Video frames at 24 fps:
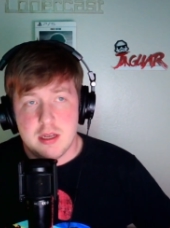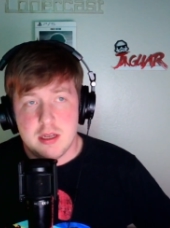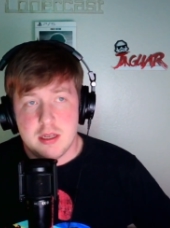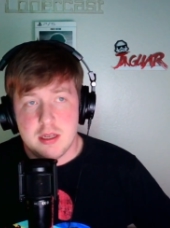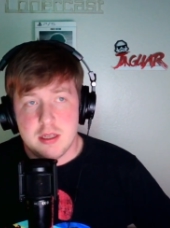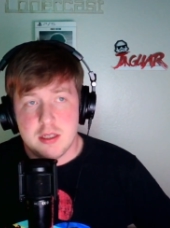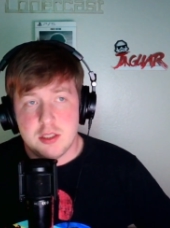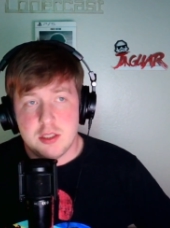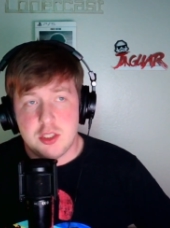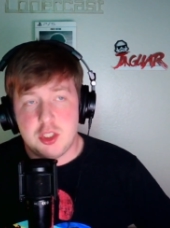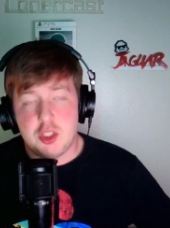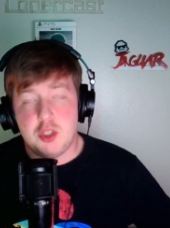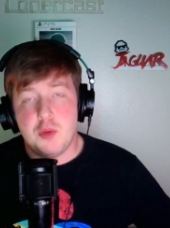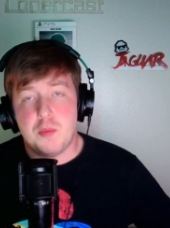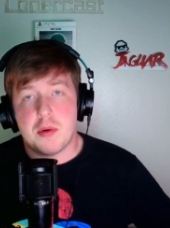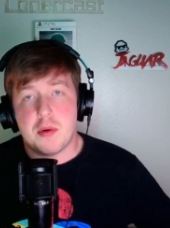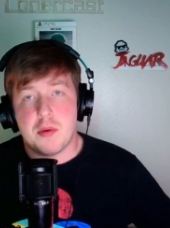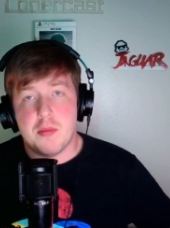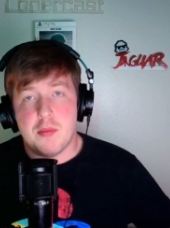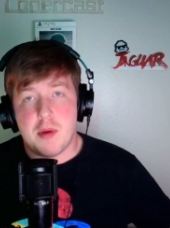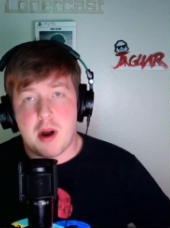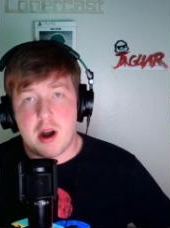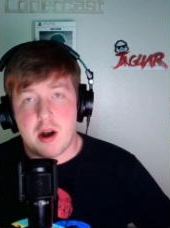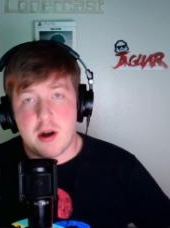Super
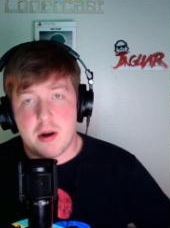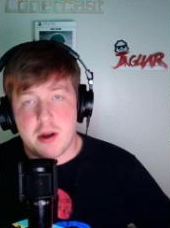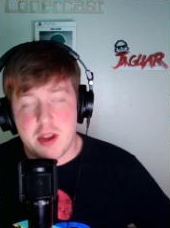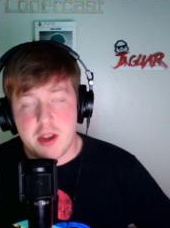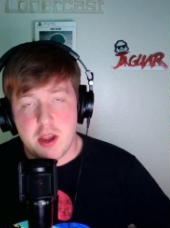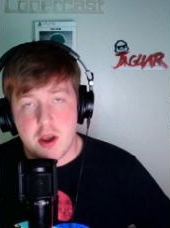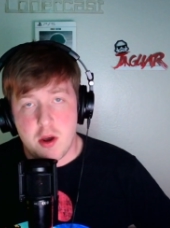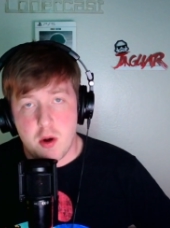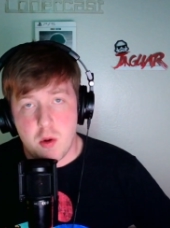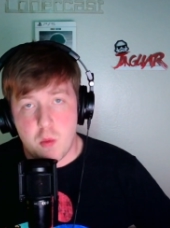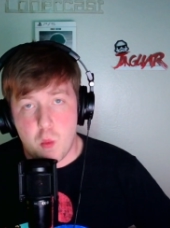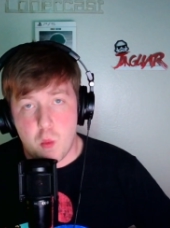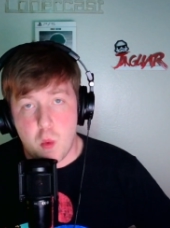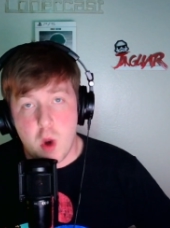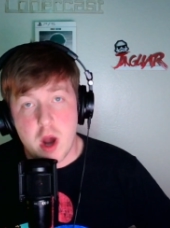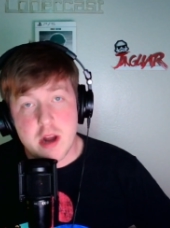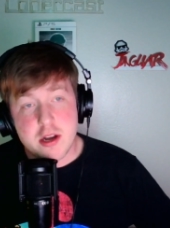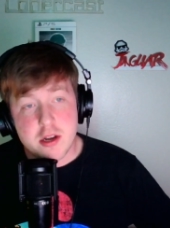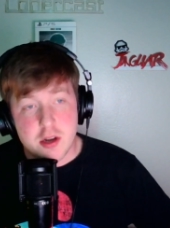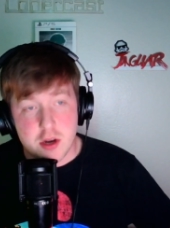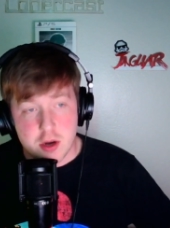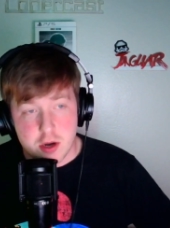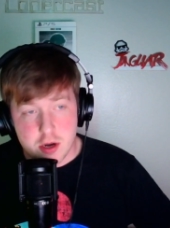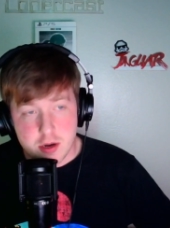Mario
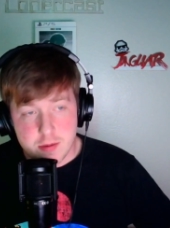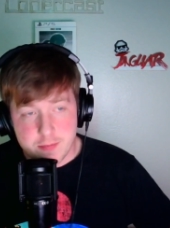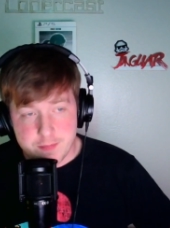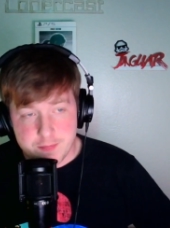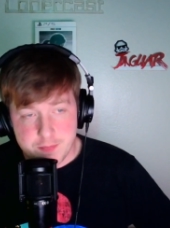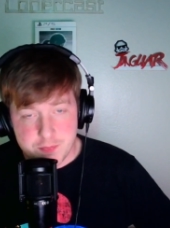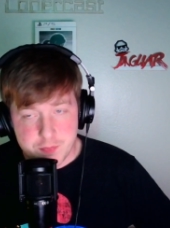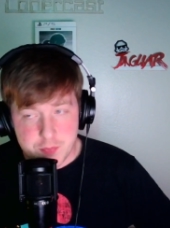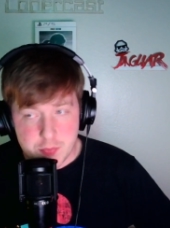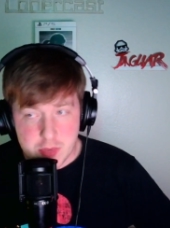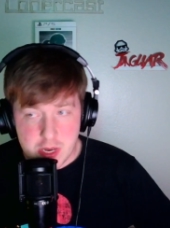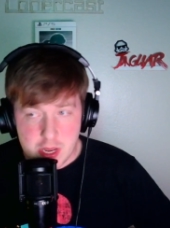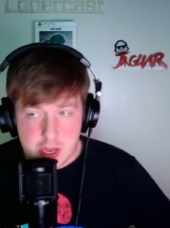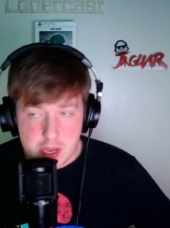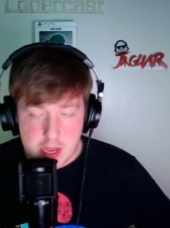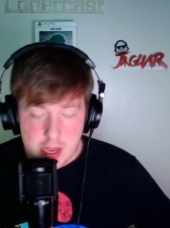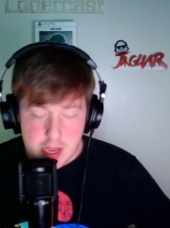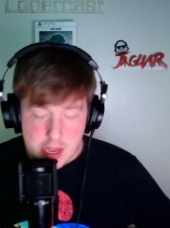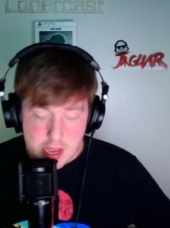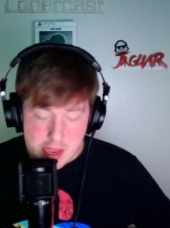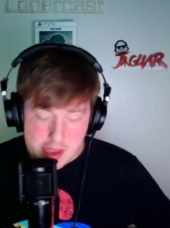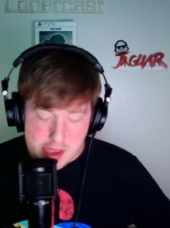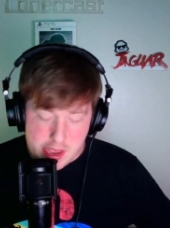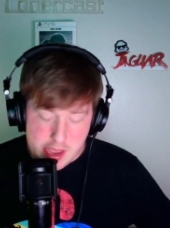Wonder,
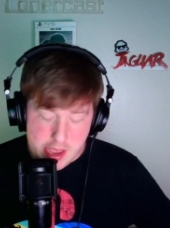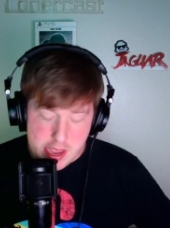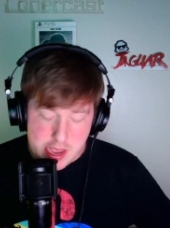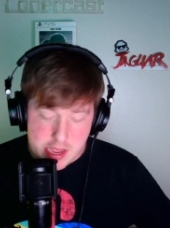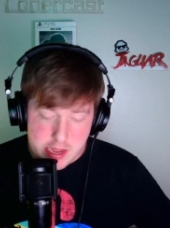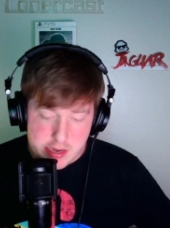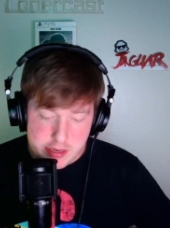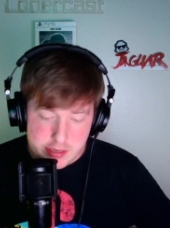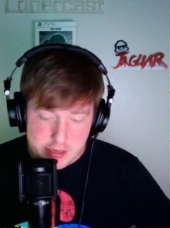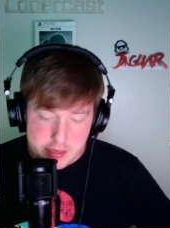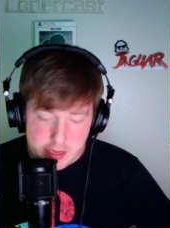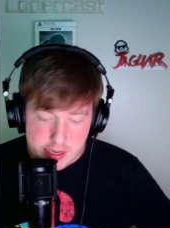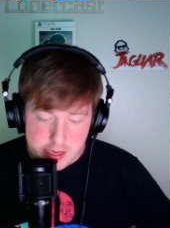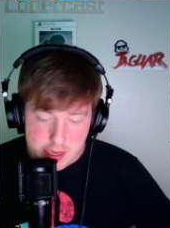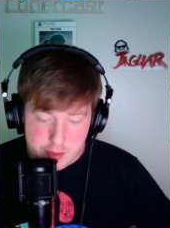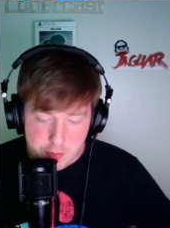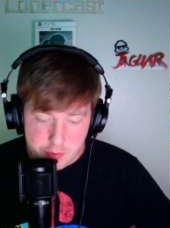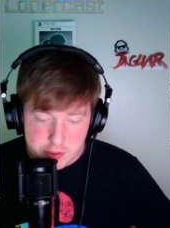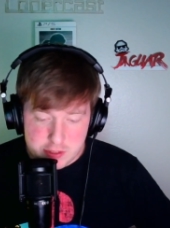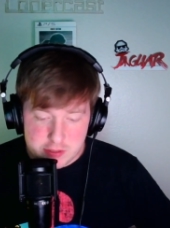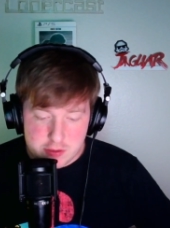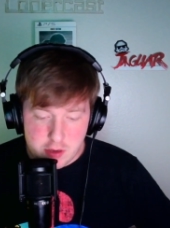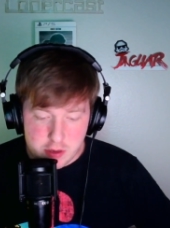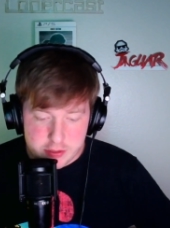and it
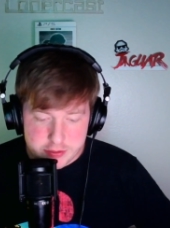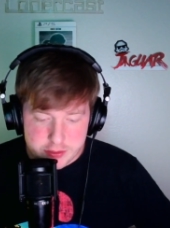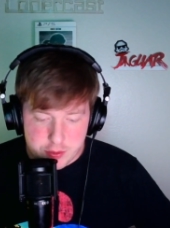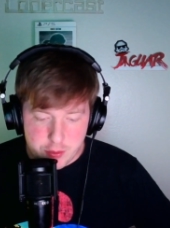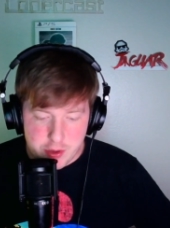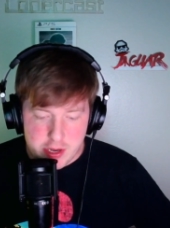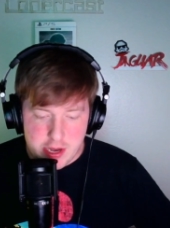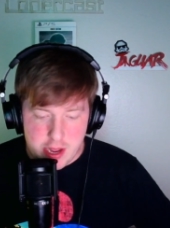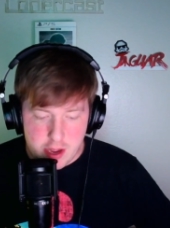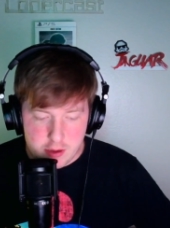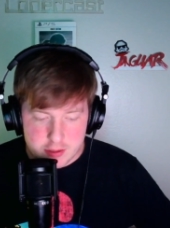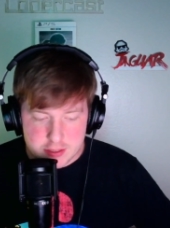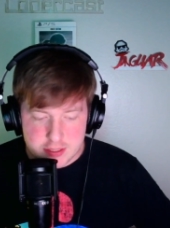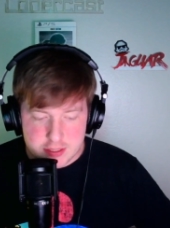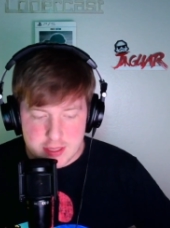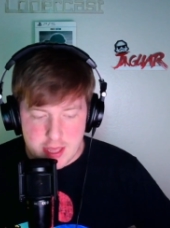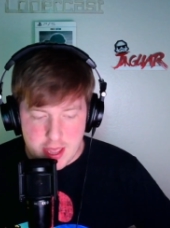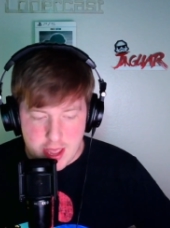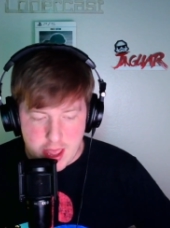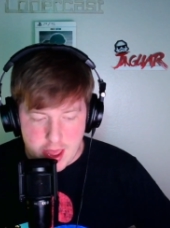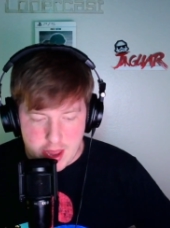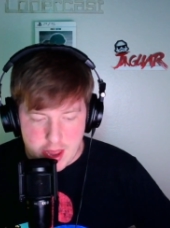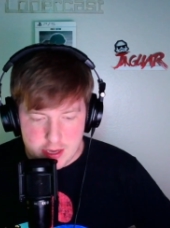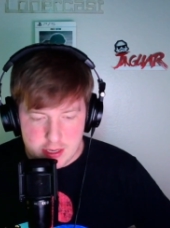was also announced
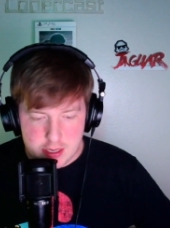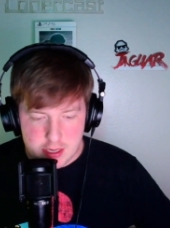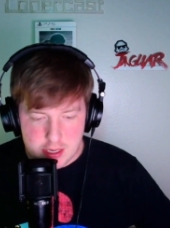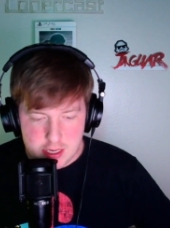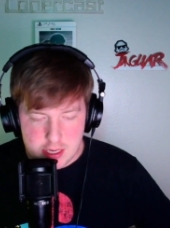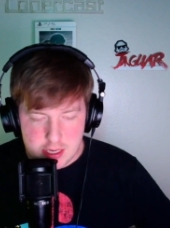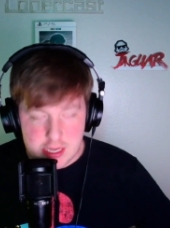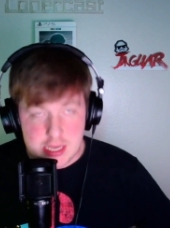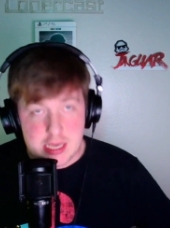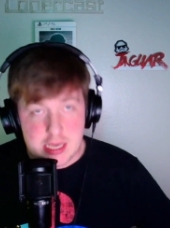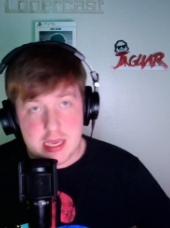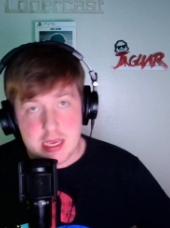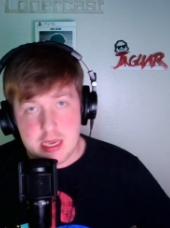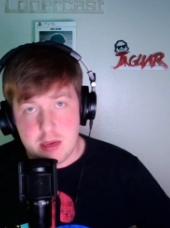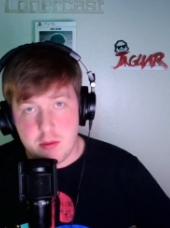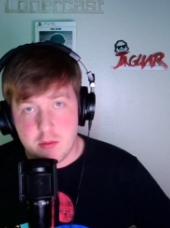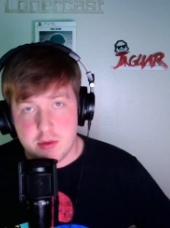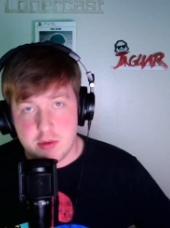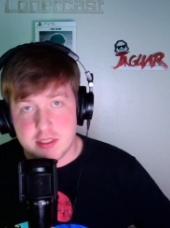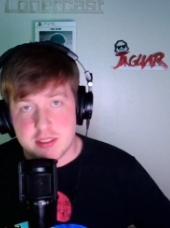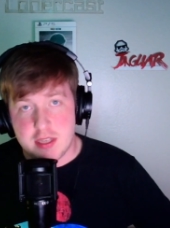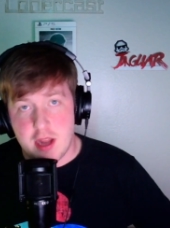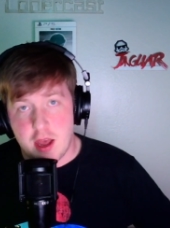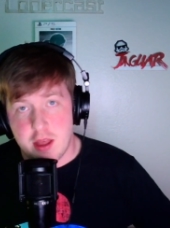that he
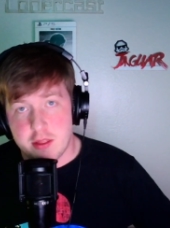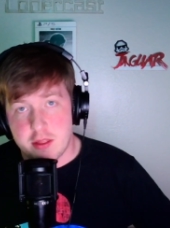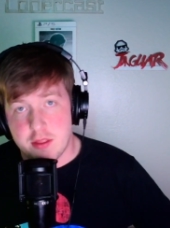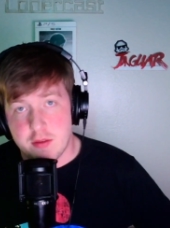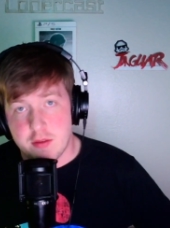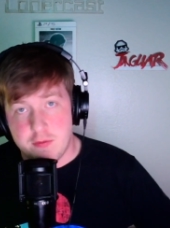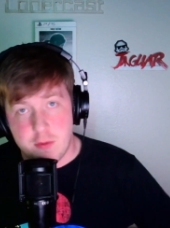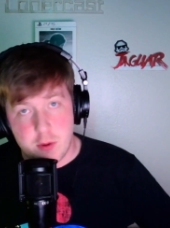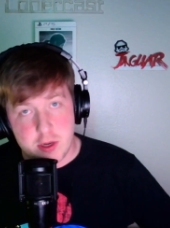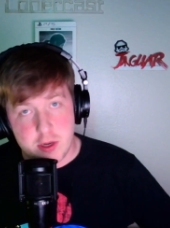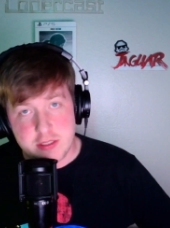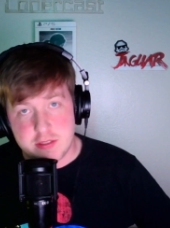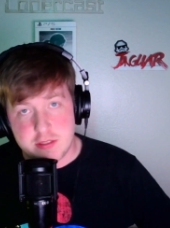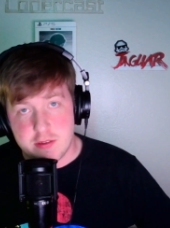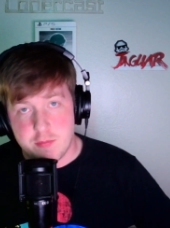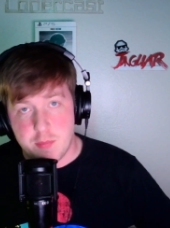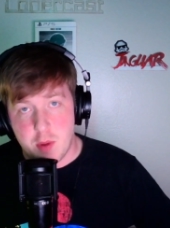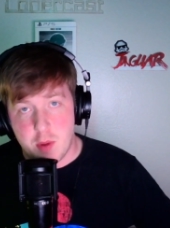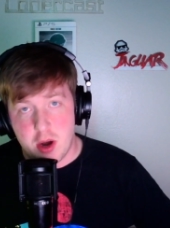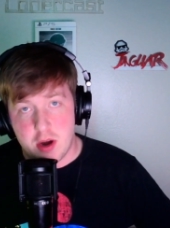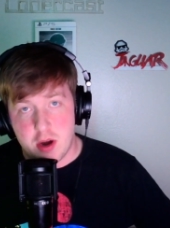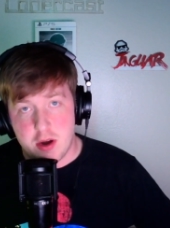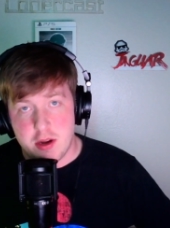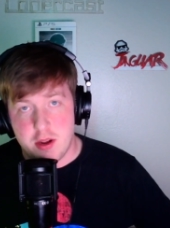was not the voice of
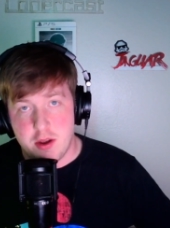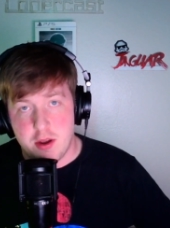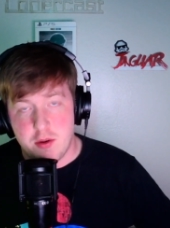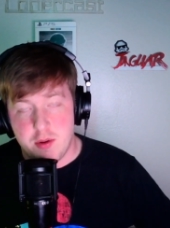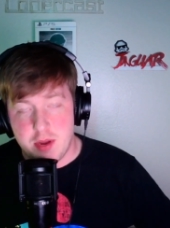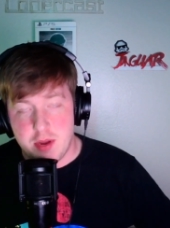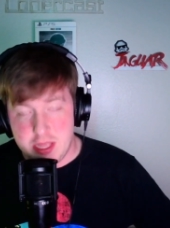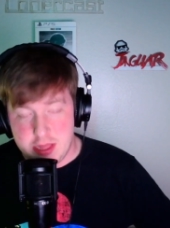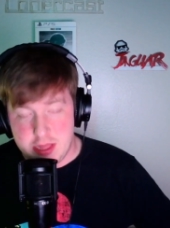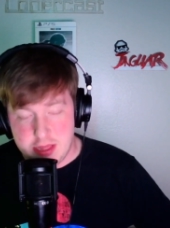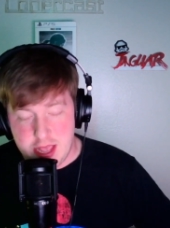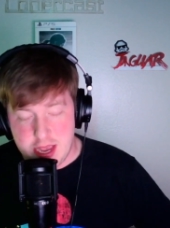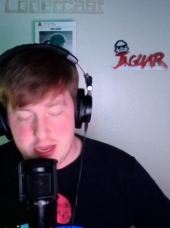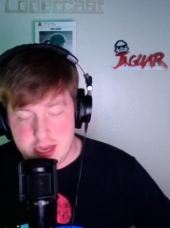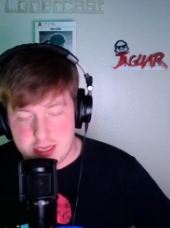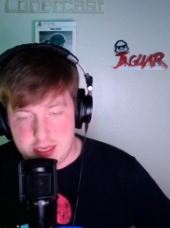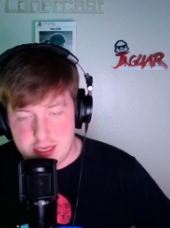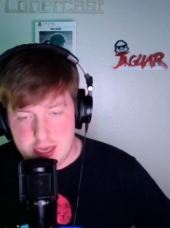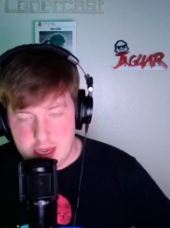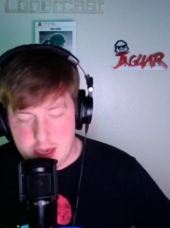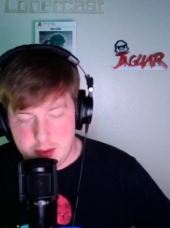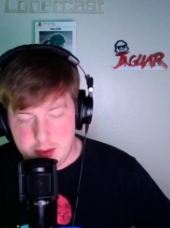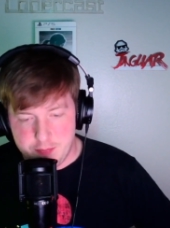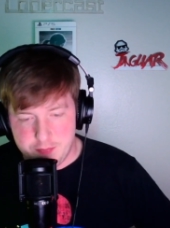Mario in that
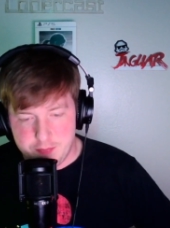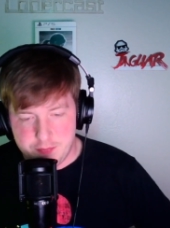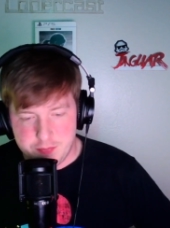game.